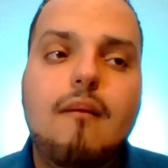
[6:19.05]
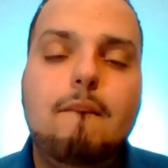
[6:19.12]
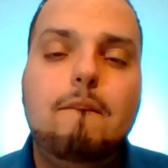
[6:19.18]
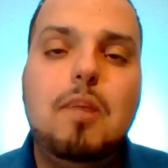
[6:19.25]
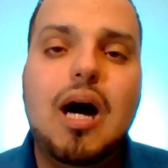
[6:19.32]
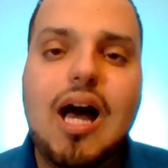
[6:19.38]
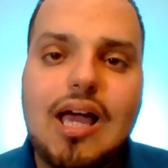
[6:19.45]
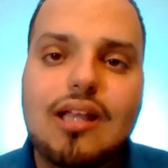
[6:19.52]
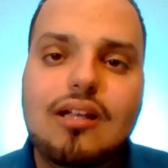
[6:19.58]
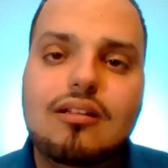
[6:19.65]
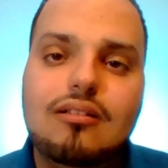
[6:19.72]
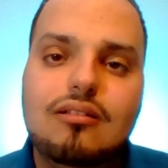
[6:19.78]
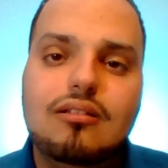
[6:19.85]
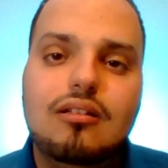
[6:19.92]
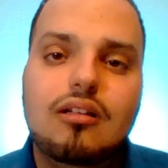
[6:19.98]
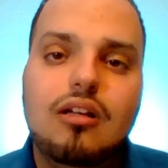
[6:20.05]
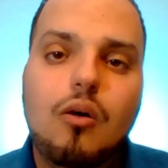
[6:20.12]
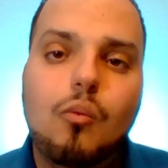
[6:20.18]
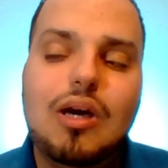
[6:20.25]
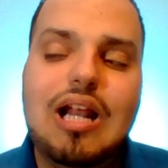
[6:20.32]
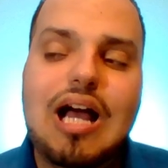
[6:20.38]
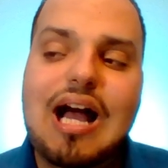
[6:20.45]
But
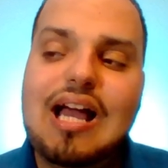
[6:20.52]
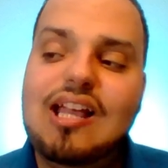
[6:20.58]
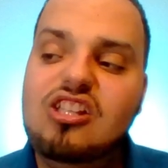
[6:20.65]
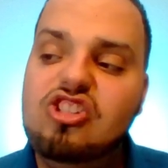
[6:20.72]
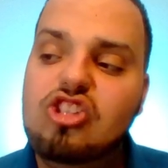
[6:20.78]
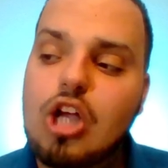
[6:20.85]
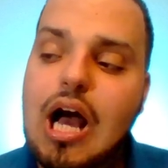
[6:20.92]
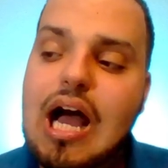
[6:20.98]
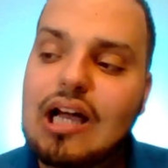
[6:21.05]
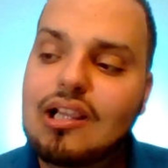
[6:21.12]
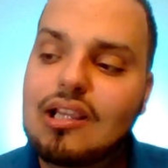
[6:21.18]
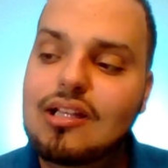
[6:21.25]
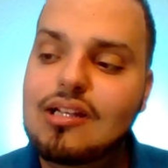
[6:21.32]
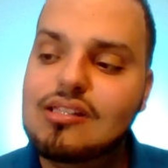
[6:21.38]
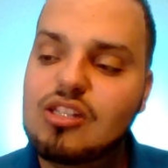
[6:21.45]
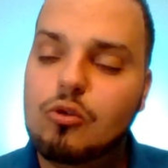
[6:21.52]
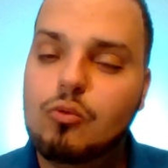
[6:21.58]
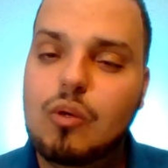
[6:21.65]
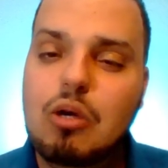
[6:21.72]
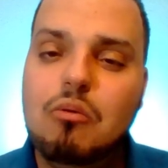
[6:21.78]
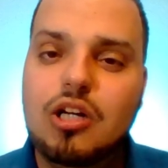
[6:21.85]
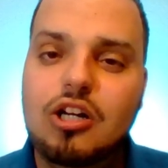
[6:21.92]
what I highly
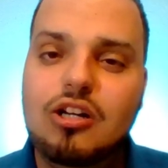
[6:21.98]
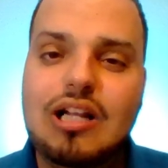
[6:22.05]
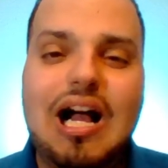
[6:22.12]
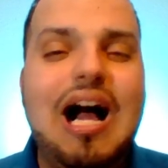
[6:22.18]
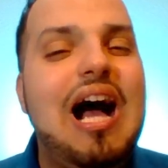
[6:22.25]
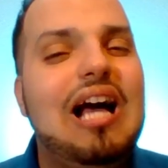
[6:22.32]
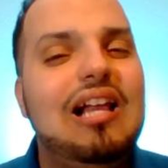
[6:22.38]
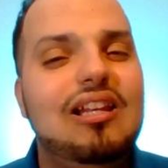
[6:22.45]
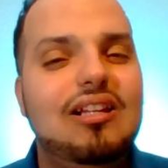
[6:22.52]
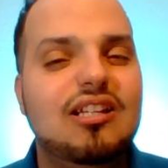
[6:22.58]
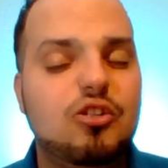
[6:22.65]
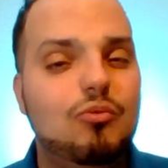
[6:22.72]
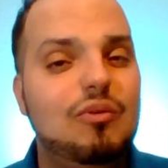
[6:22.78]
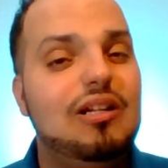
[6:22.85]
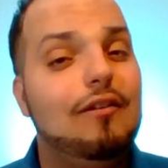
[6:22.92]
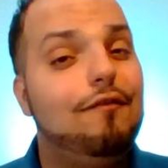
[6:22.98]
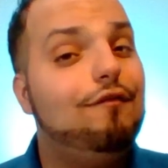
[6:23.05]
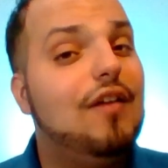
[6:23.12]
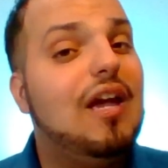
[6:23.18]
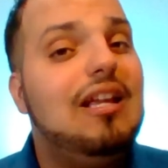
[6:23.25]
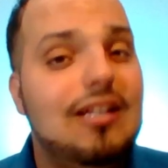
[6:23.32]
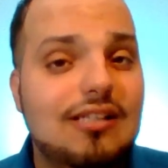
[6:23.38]
disagree with her, and I highly disagree the
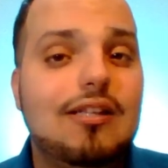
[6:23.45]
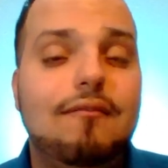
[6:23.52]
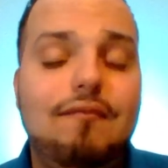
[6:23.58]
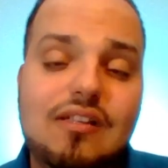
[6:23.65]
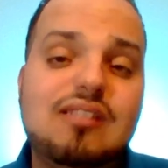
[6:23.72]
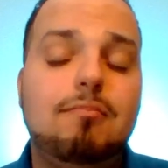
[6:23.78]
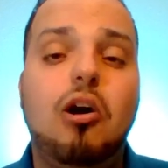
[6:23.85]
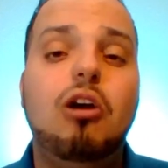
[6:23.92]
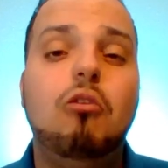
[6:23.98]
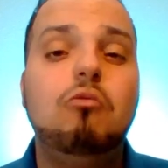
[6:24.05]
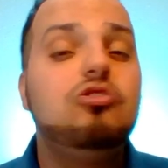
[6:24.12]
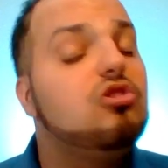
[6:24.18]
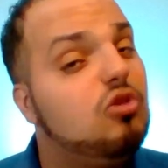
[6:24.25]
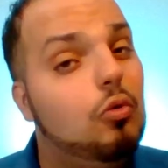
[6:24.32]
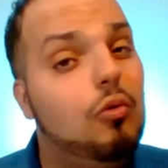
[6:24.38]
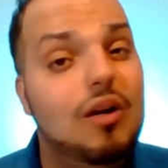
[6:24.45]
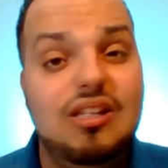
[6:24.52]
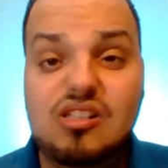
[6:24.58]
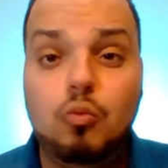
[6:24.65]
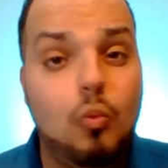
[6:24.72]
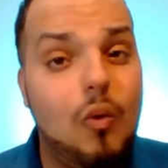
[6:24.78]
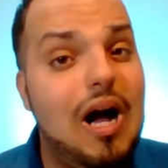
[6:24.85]
fakeness of this part, which is the
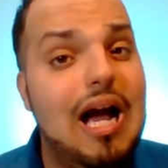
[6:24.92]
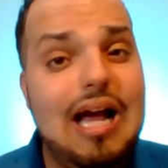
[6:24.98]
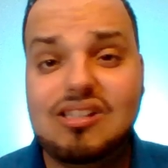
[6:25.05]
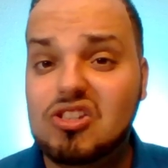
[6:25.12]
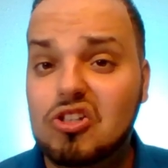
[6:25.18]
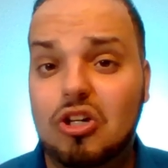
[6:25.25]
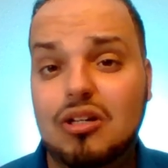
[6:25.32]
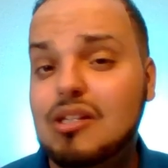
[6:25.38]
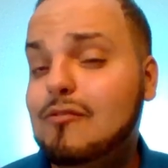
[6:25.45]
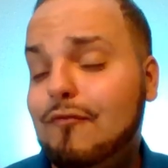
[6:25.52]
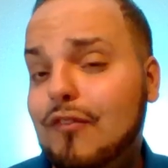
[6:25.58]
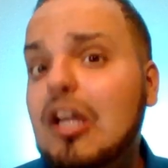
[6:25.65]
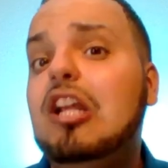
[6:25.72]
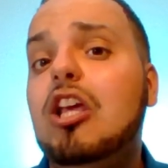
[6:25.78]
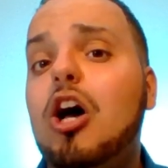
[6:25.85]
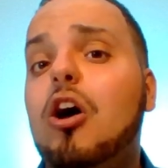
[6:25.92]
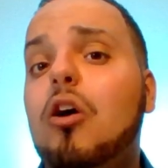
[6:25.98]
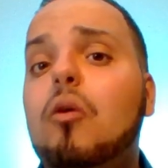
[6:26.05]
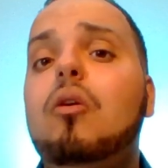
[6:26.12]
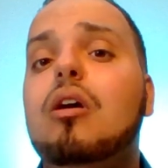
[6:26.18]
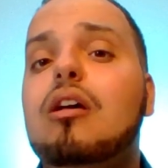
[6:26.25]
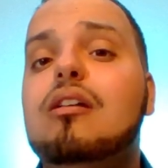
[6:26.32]
reason why I started this
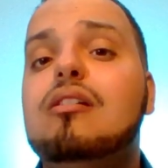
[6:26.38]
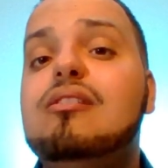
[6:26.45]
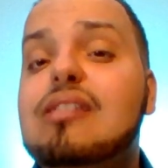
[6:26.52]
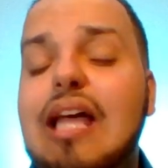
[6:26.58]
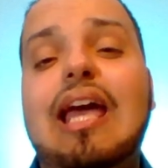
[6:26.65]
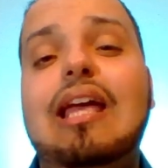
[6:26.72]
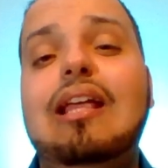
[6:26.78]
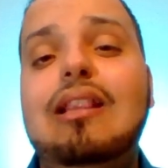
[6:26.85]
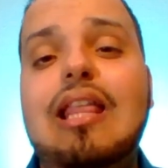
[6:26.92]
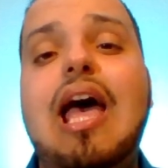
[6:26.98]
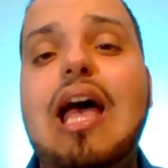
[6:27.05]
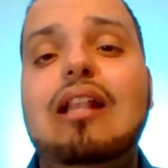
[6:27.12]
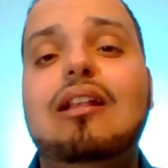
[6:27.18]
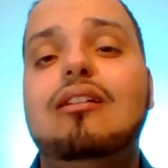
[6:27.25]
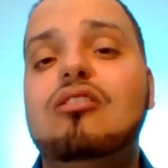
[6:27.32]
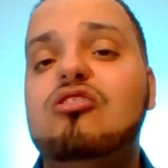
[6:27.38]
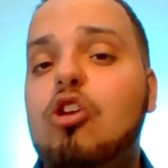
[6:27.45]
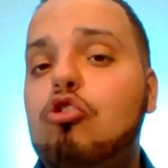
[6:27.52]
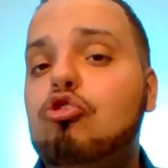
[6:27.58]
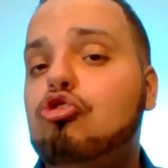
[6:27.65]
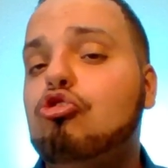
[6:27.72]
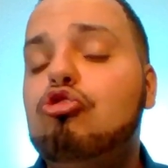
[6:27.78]
video saying that there's
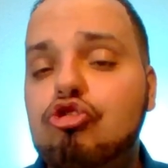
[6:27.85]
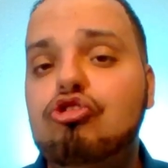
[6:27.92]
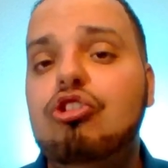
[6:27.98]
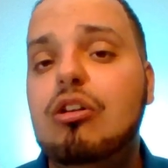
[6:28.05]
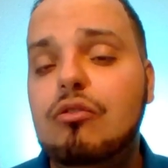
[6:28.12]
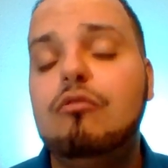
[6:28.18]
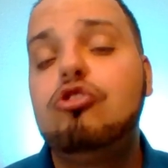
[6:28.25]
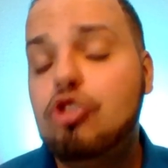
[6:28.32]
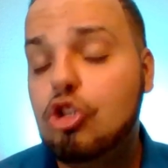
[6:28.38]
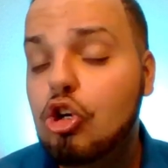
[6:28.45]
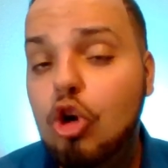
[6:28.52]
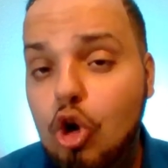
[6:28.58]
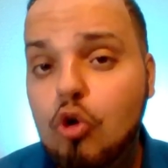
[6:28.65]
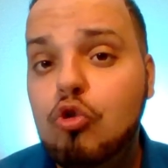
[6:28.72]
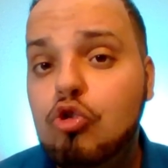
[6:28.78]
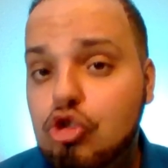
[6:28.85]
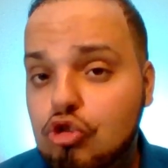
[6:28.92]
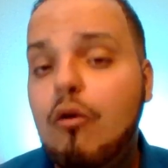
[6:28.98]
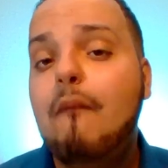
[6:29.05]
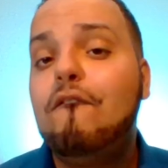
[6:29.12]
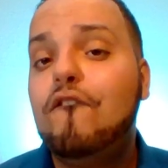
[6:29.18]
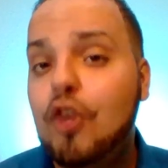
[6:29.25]
no true
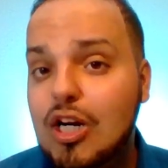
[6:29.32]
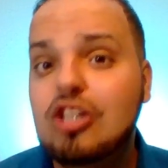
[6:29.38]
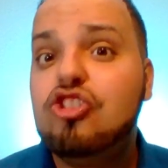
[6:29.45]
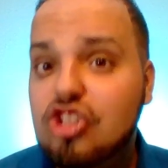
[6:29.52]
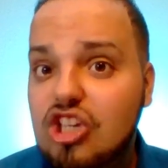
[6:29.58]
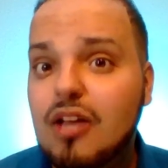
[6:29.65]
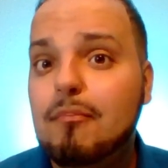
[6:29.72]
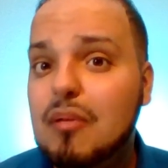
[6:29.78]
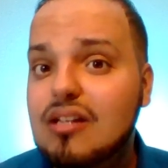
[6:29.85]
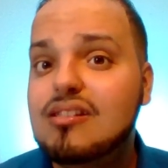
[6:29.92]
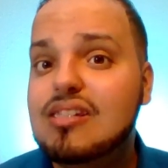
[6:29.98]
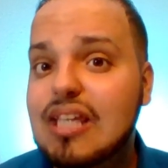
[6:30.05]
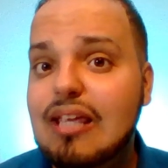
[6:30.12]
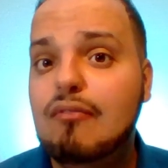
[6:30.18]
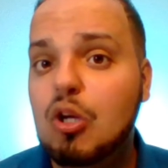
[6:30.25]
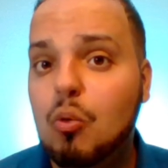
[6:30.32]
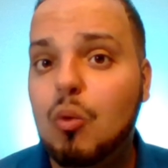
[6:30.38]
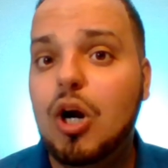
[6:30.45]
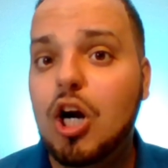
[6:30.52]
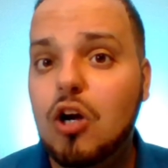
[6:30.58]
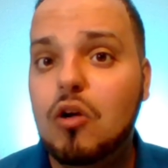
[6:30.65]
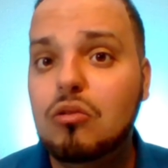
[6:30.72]
friendship in the TV
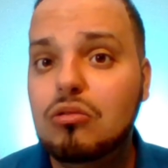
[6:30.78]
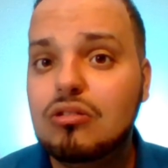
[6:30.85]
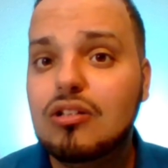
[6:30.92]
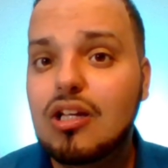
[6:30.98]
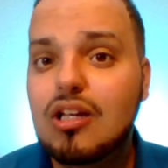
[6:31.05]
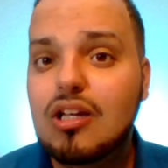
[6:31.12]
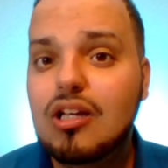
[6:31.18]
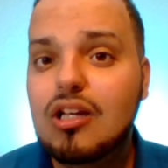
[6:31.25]
world.